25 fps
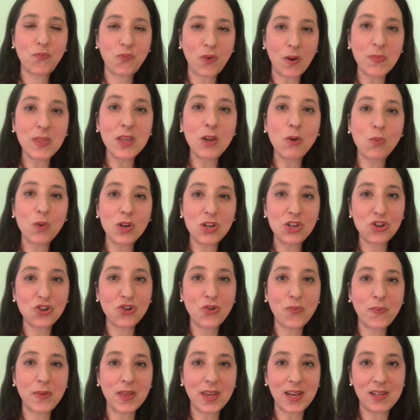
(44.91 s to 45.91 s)
from the
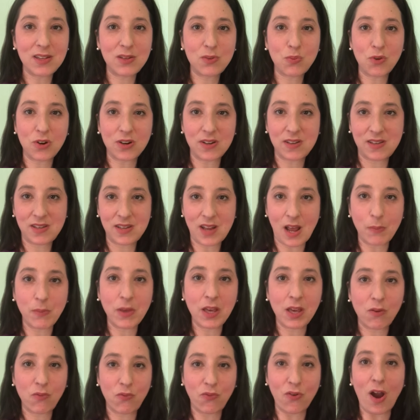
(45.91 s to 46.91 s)
original place where it's
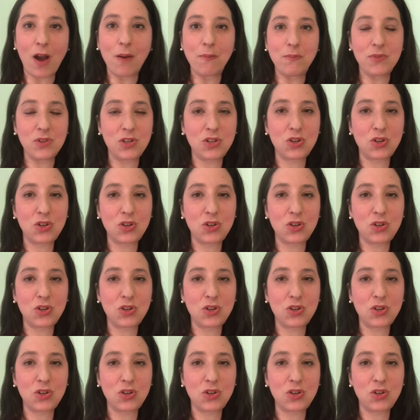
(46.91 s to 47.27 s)
stemming from.